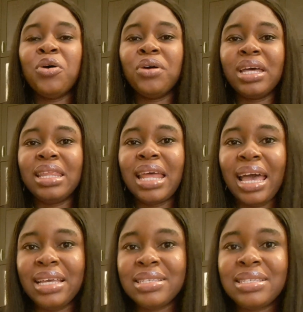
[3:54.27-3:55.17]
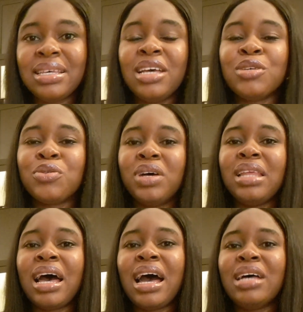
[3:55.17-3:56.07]
organized, someone
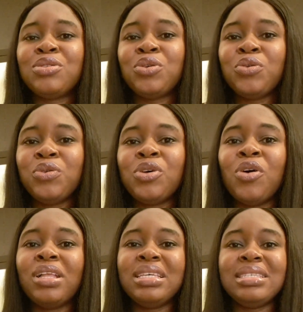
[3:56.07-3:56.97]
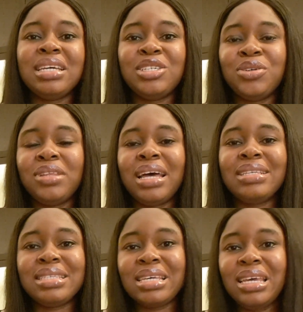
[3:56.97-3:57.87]
that has good organizational
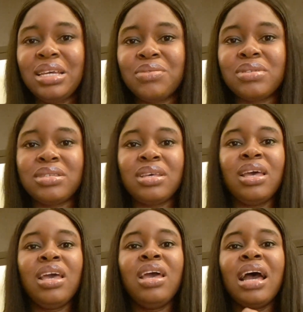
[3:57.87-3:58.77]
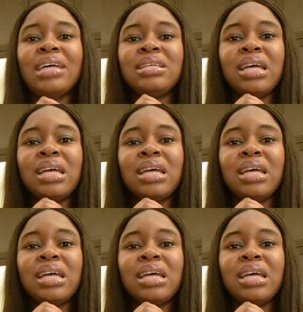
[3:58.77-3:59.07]
skills. As an